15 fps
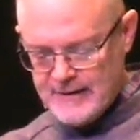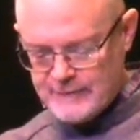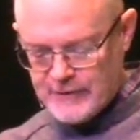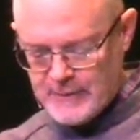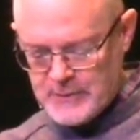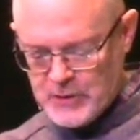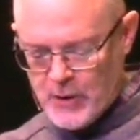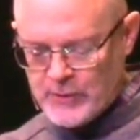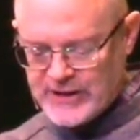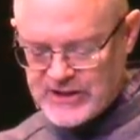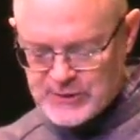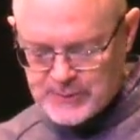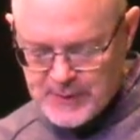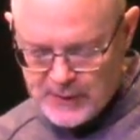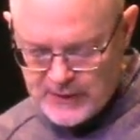From your own
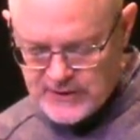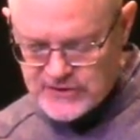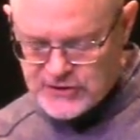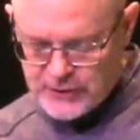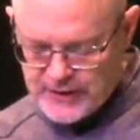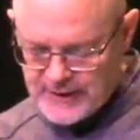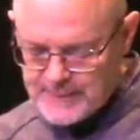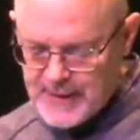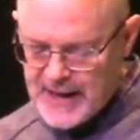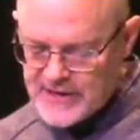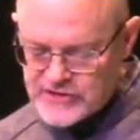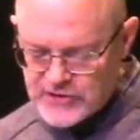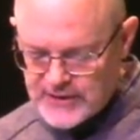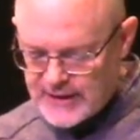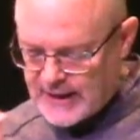experience, you can
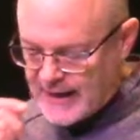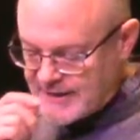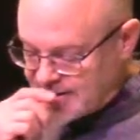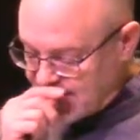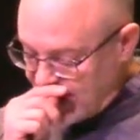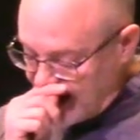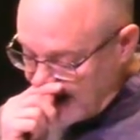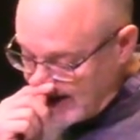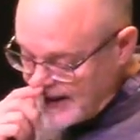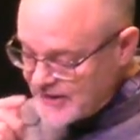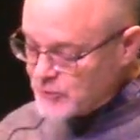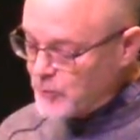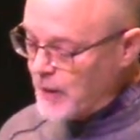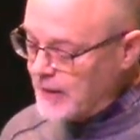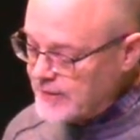imagine that Isaiah,
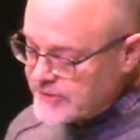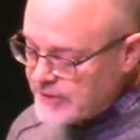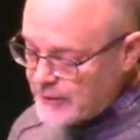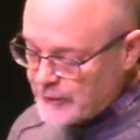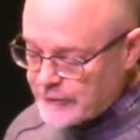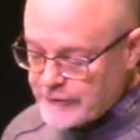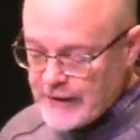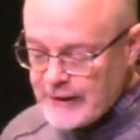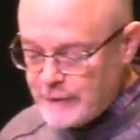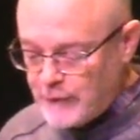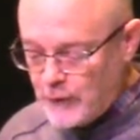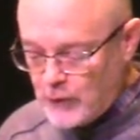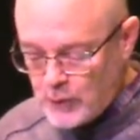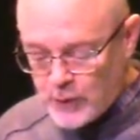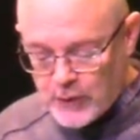as well as other
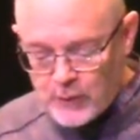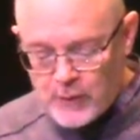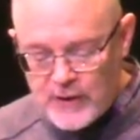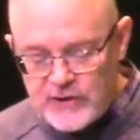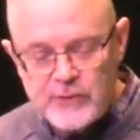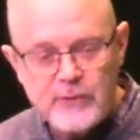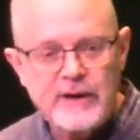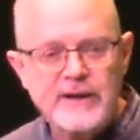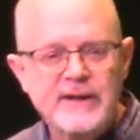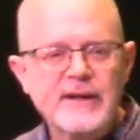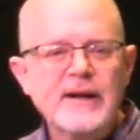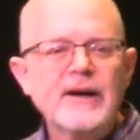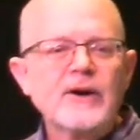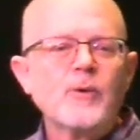faithful, were wondering